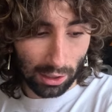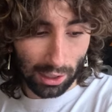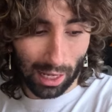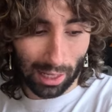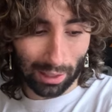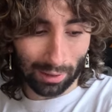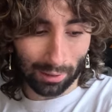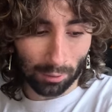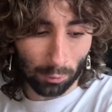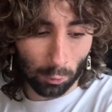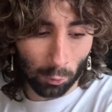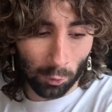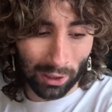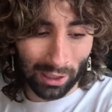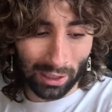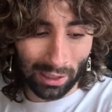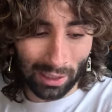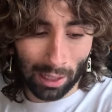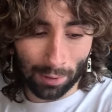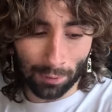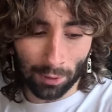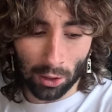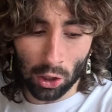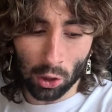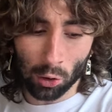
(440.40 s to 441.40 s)
yet we
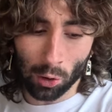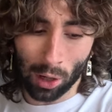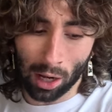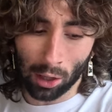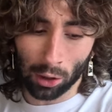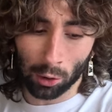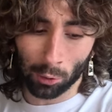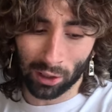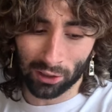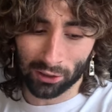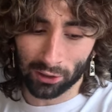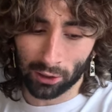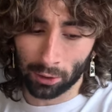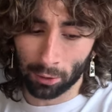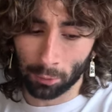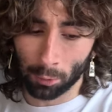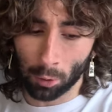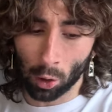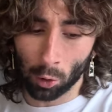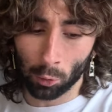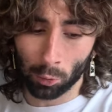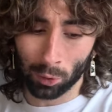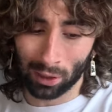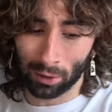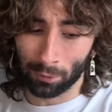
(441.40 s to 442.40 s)
never knew how the rest of the
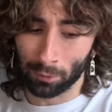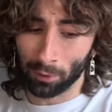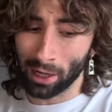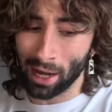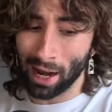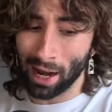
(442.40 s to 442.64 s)
world will have